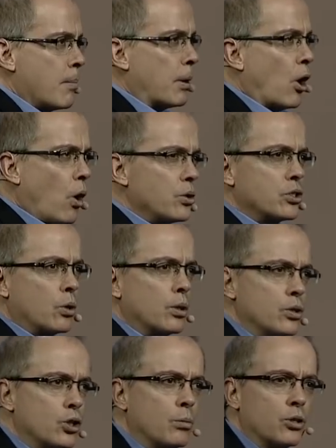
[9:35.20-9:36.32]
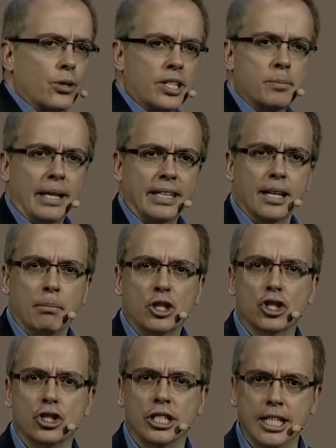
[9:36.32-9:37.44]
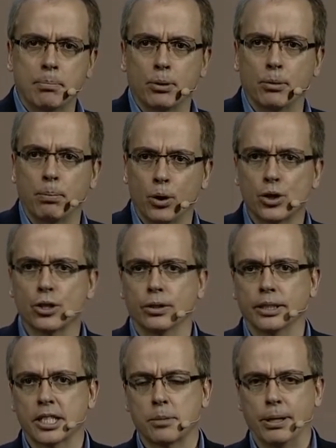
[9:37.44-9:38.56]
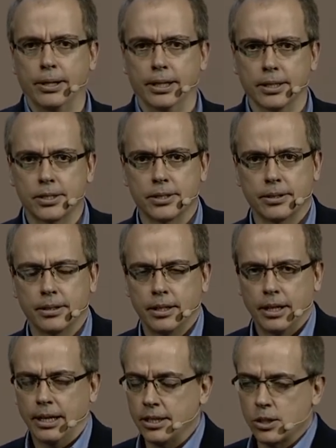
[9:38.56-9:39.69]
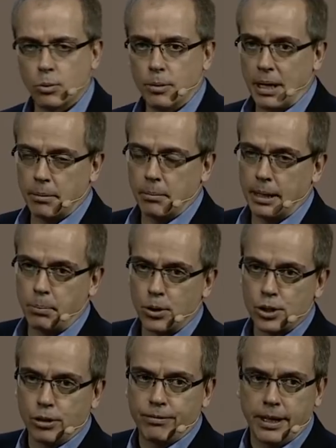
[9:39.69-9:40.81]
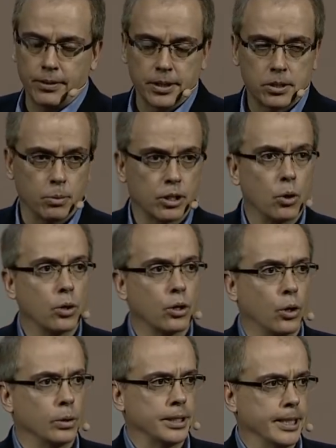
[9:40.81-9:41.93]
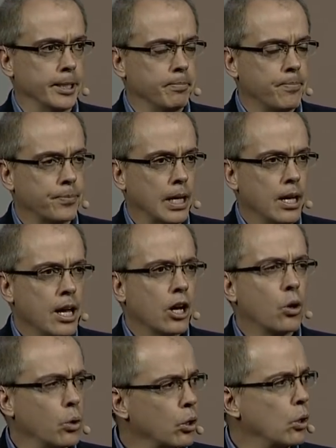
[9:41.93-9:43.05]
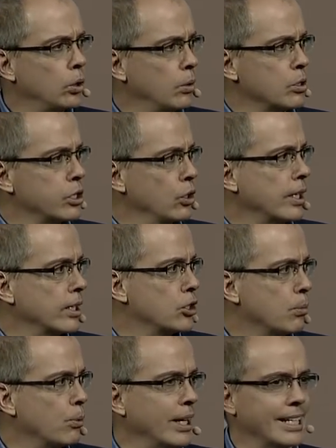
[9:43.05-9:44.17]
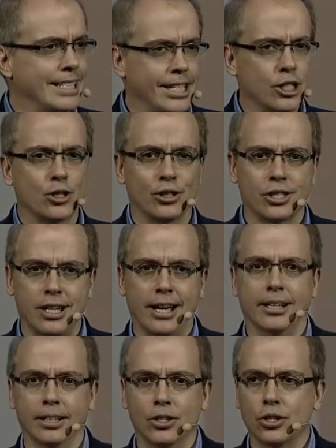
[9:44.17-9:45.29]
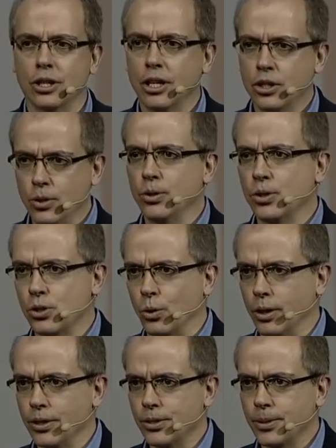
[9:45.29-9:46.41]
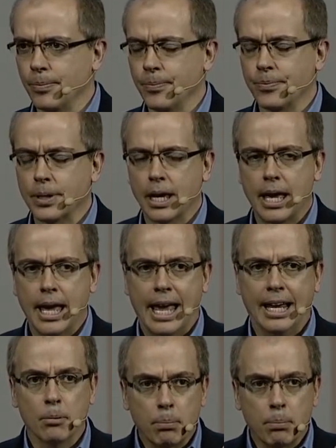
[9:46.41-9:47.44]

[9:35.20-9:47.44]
but also consumers are expecting a much deeper personal experience. And this is one of my, my personal favorites, what Coca Cola did. Coca Cola was looking to bring digital signage to the stores in a